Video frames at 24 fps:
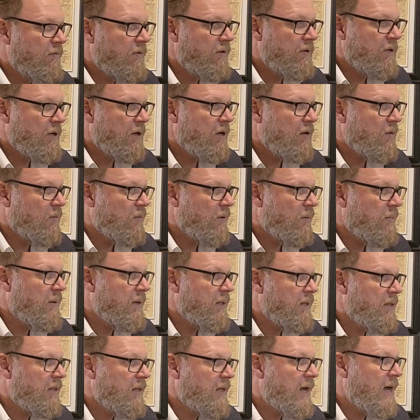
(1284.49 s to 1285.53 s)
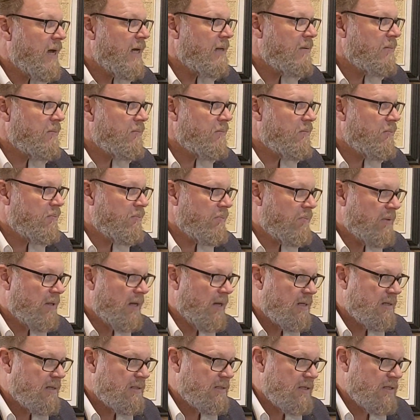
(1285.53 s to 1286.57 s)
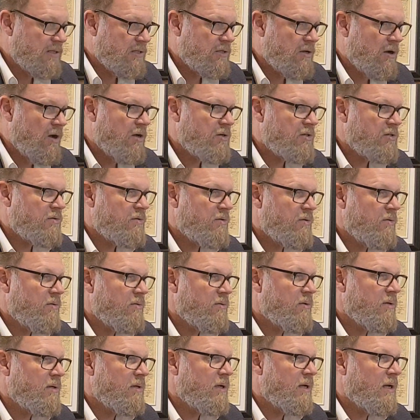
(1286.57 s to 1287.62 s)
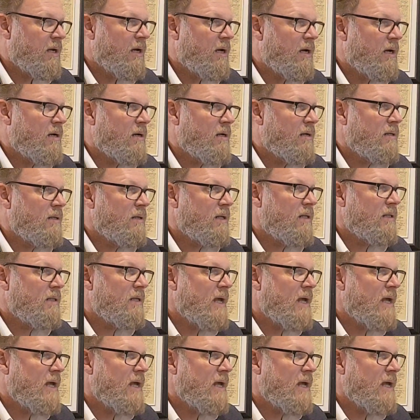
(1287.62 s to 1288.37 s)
young women, that testosterone and the